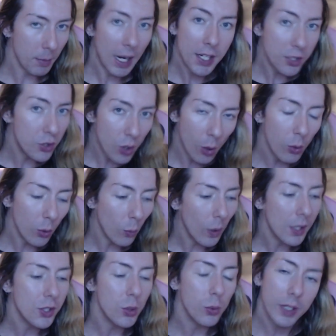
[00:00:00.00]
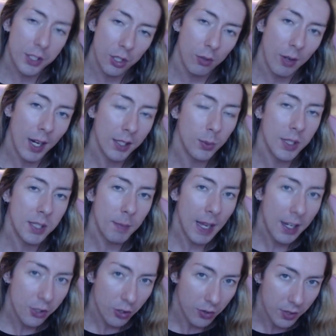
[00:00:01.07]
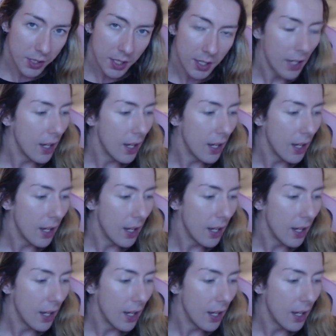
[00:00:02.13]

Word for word: I don't want to interact with smashers.